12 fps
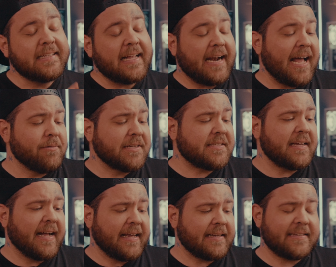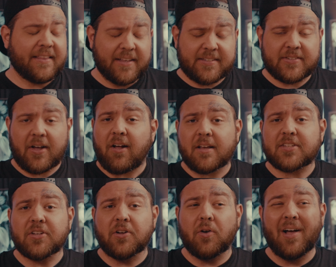and I would say honestly, this is
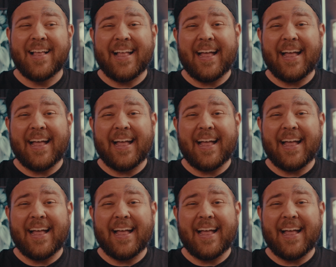also